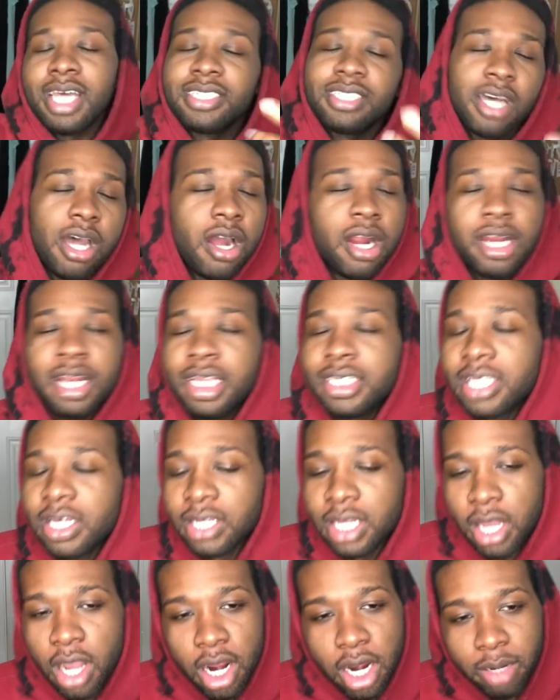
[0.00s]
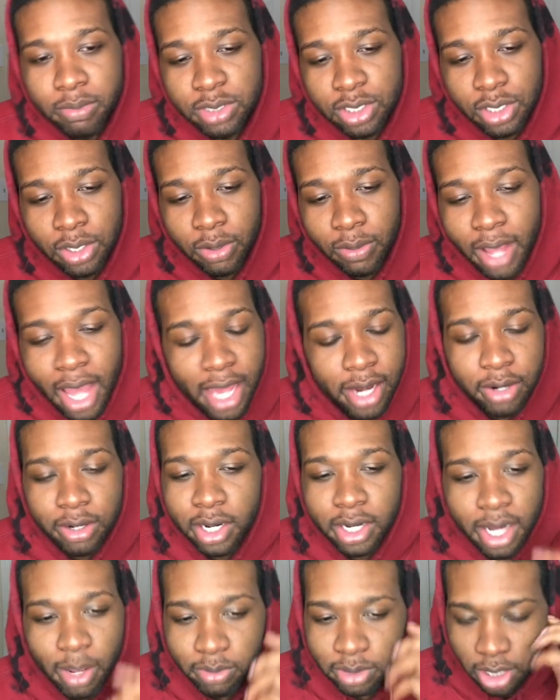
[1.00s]
a R. That sounds like RM too. I don't
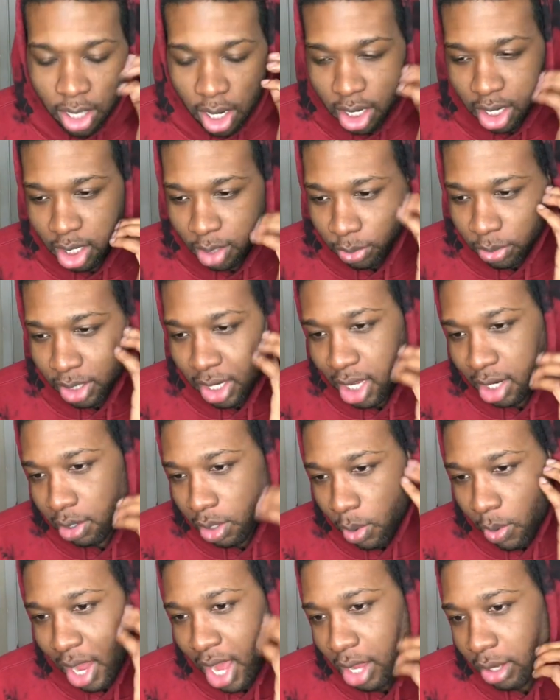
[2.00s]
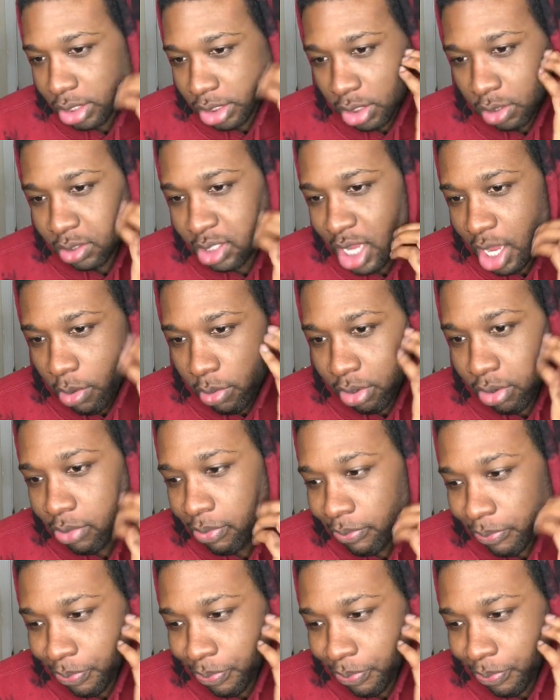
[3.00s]
know. That was an RM one. I don't know why I chose that one.